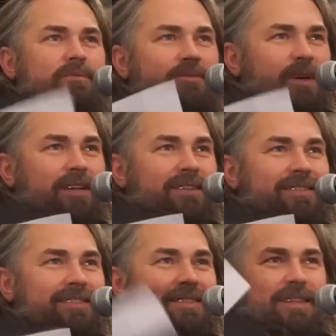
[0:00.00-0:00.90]
What?
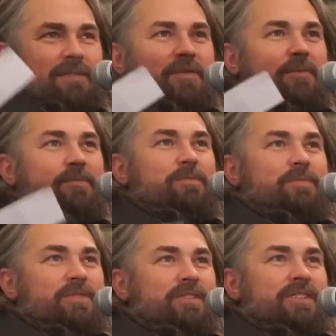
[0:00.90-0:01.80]
It's not from
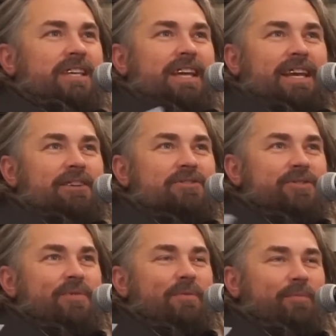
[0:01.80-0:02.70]
skinning
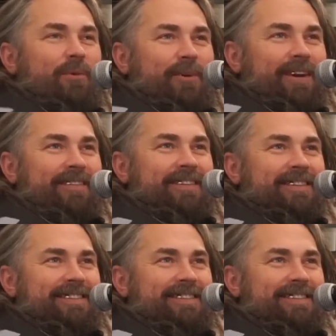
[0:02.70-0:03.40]
shrimp or whatever.